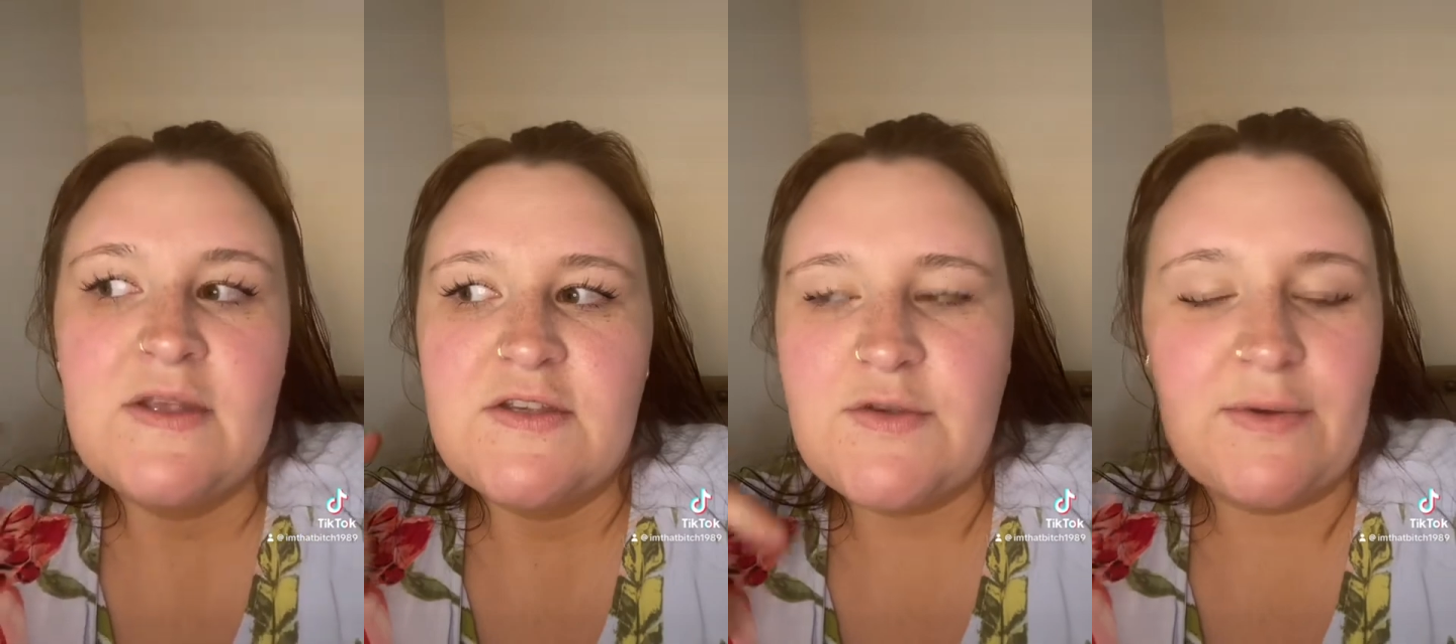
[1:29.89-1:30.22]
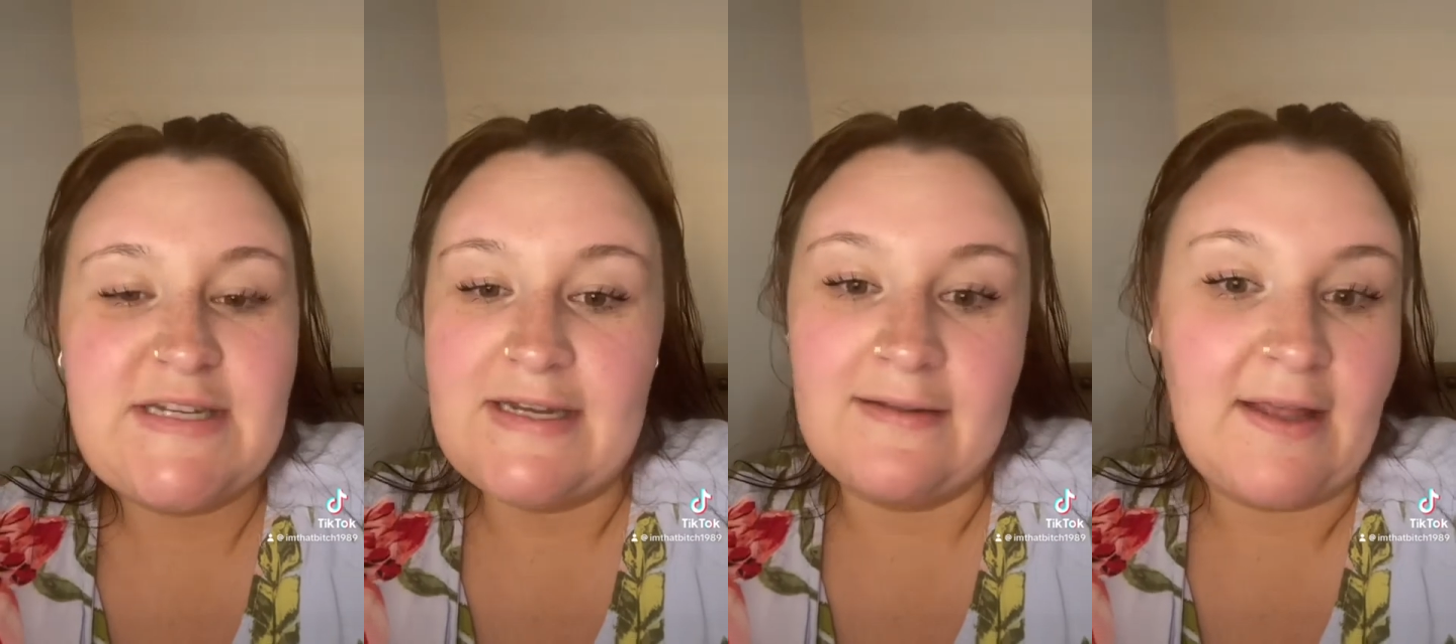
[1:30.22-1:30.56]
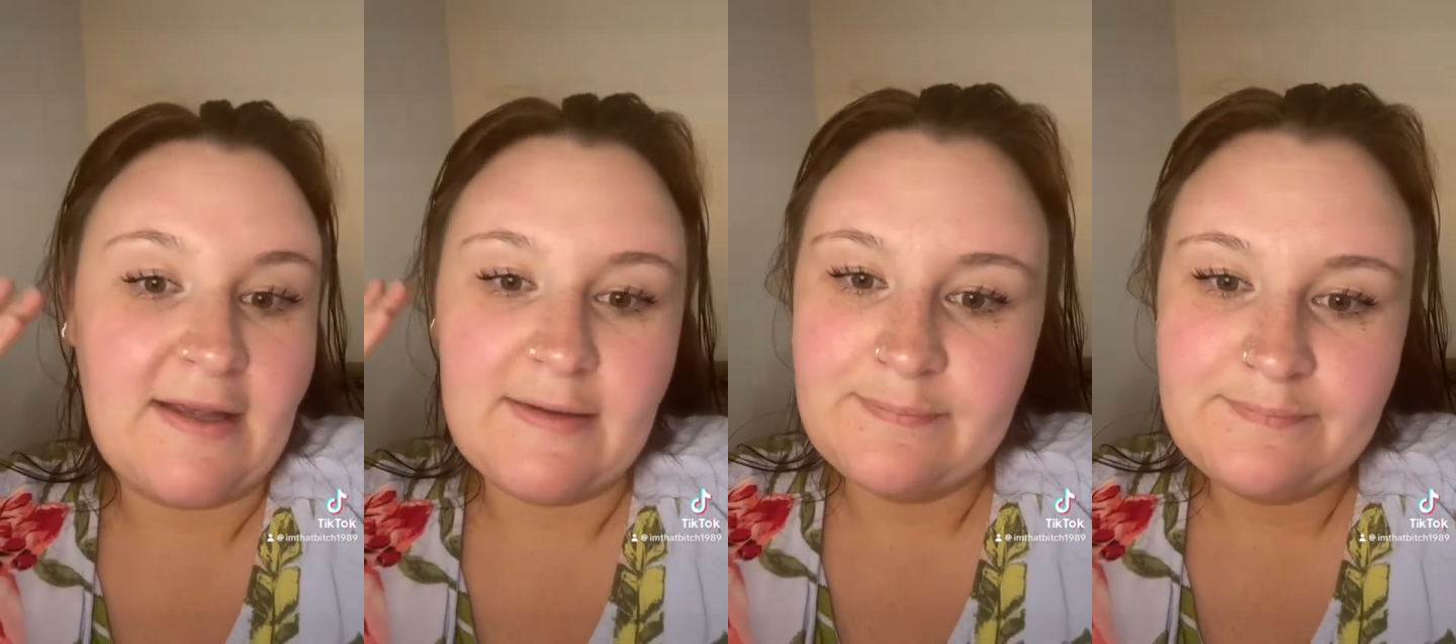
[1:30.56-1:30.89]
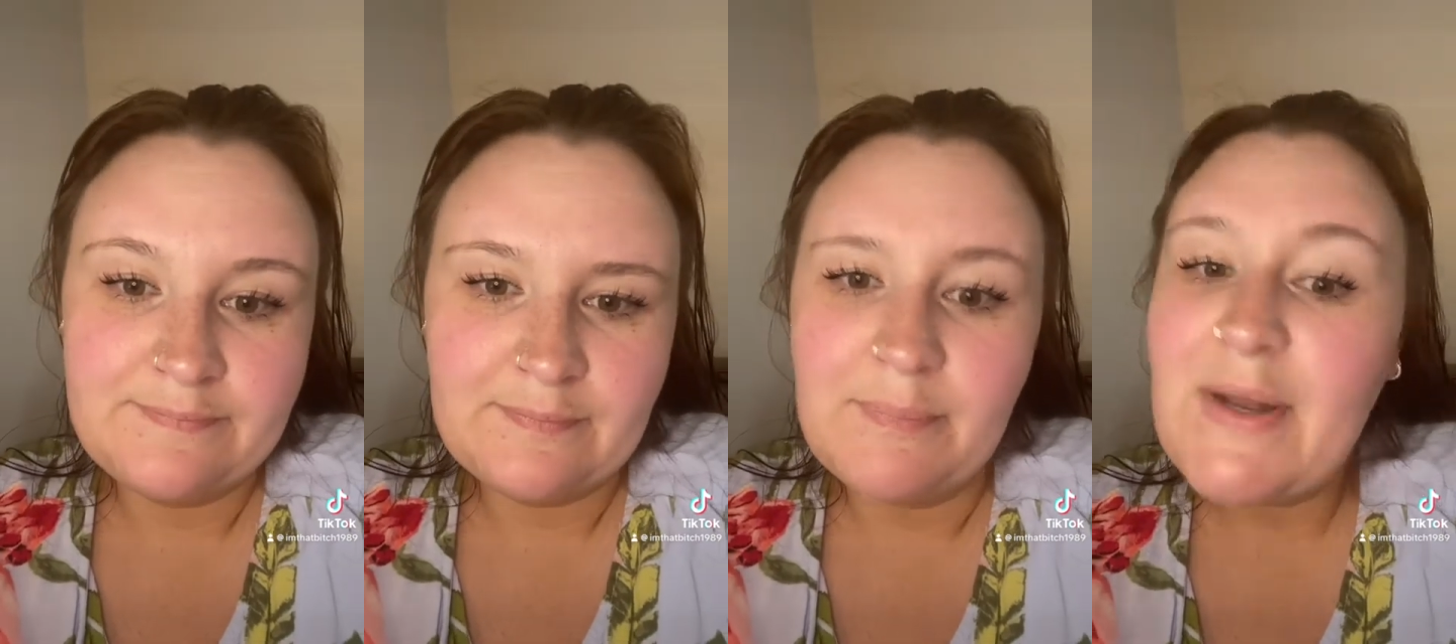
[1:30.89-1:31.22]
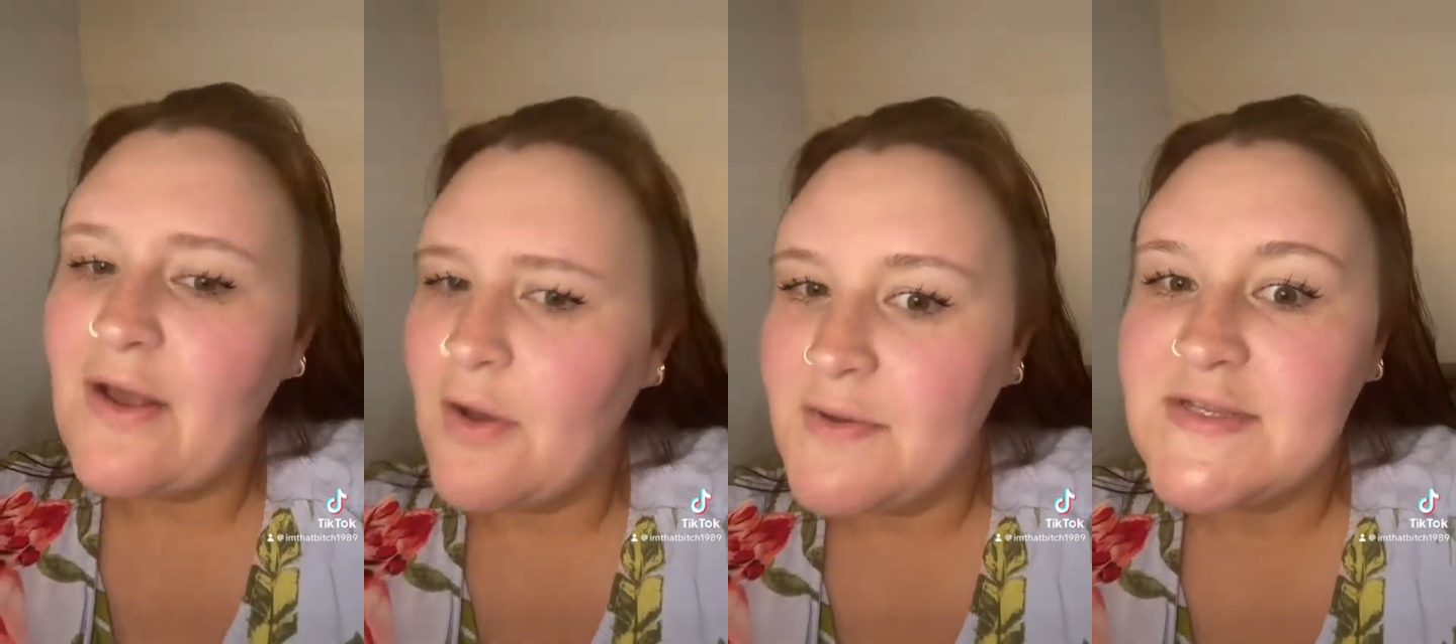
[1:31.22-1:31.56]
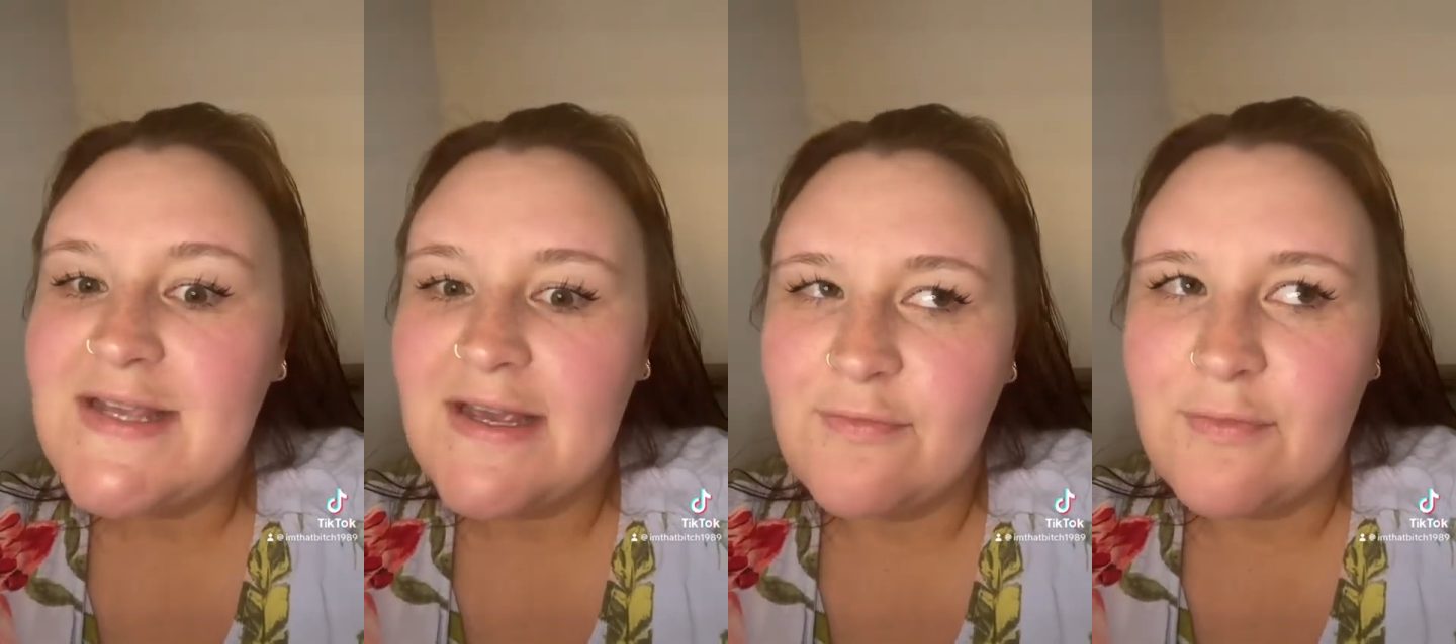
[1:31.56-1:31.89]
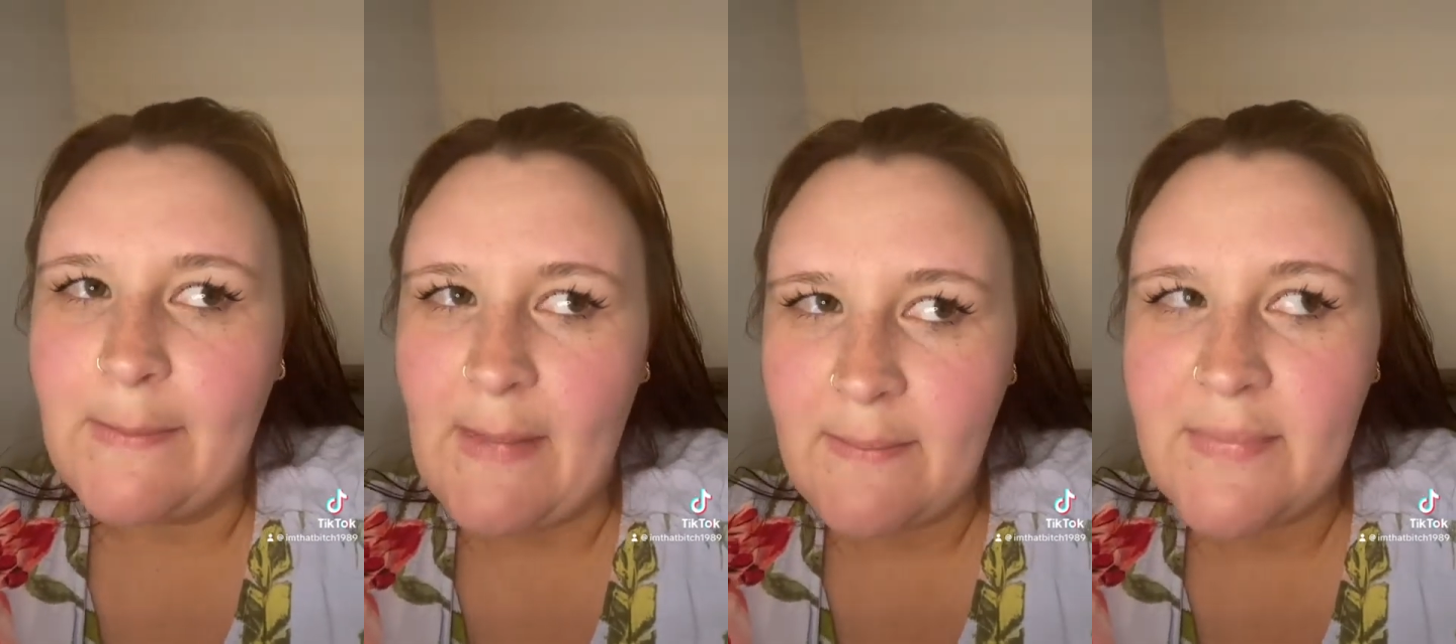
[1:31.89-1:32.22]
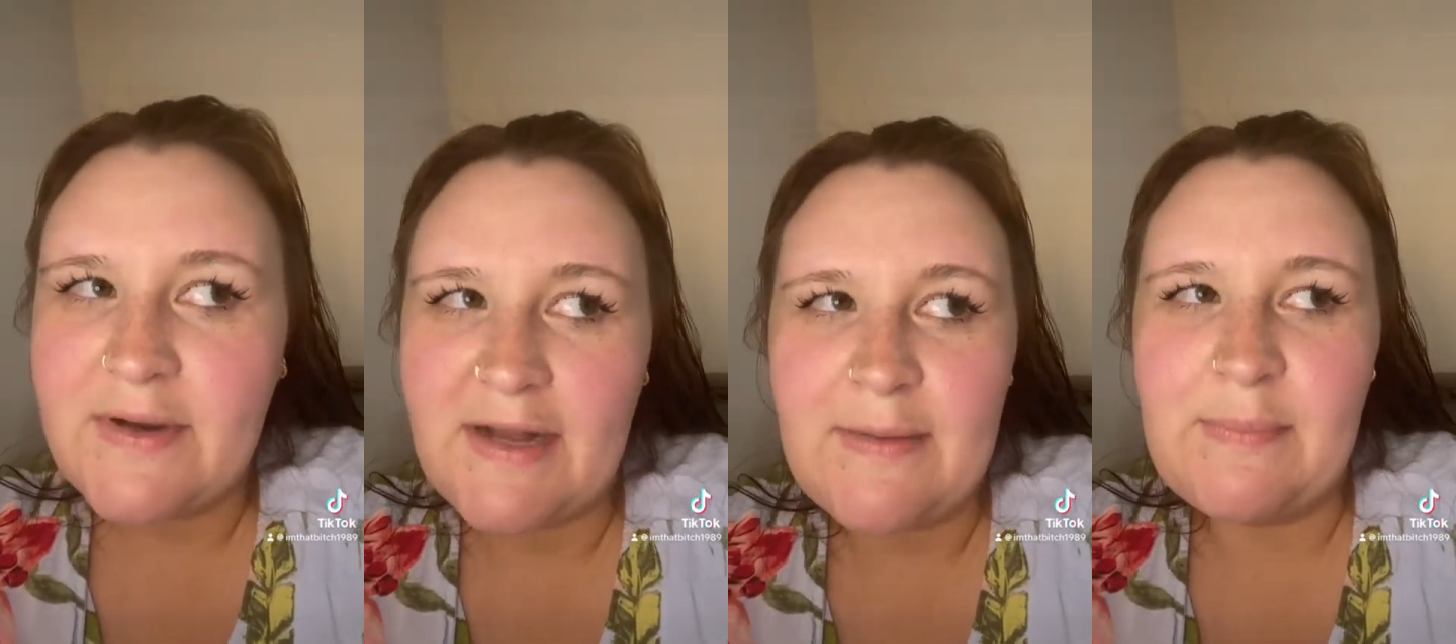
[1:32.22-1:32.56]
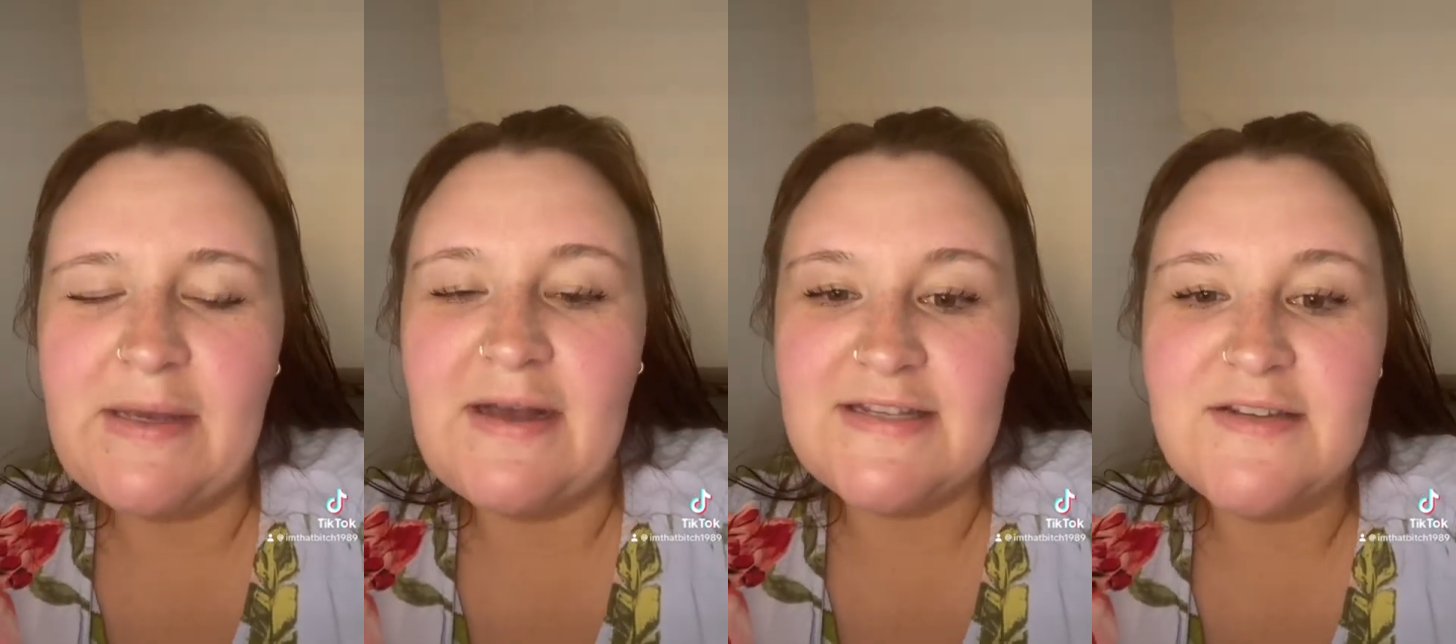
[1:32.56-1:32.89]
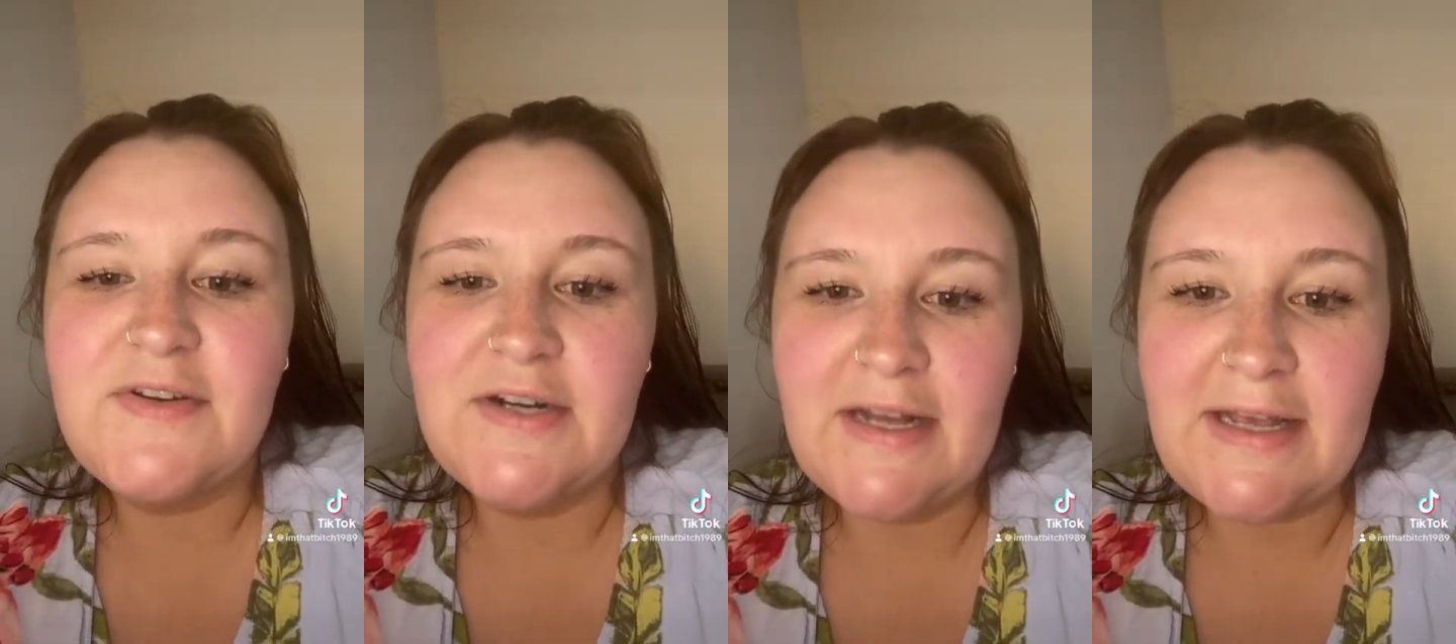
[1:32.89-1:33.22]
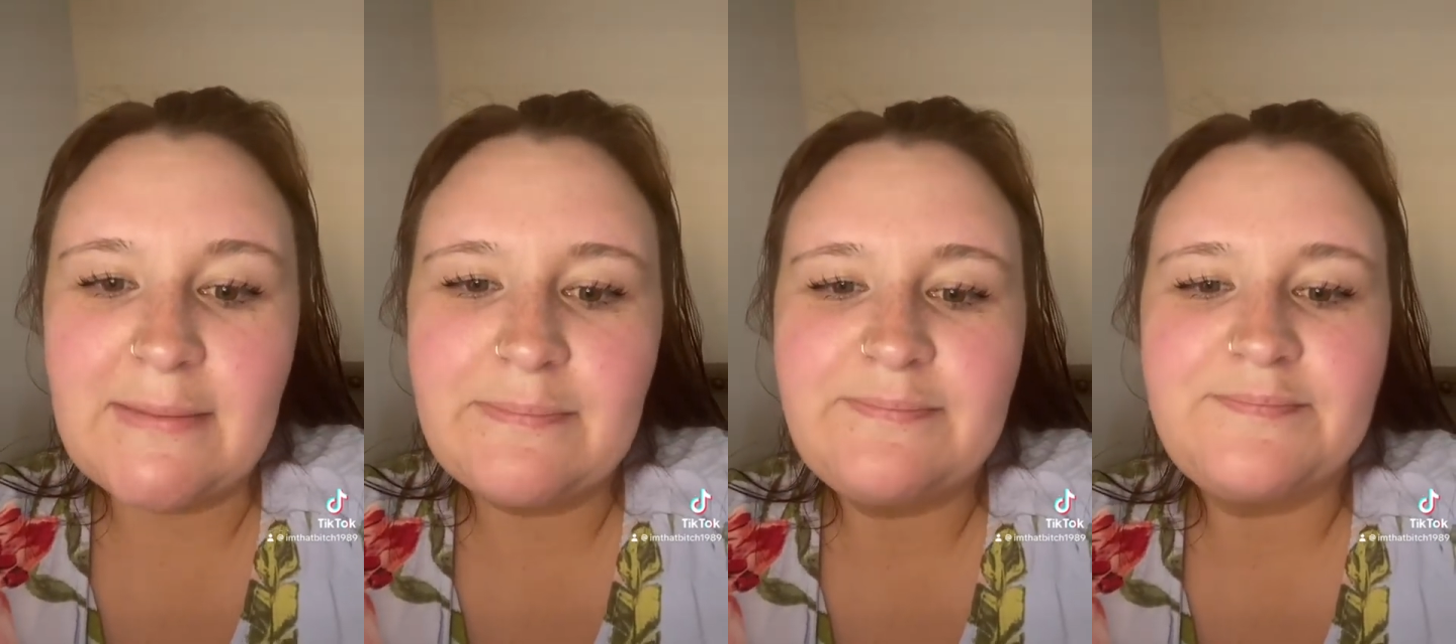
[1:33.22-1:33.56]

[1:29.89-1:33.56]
So it didn't like, but I always like remembered it because of her name.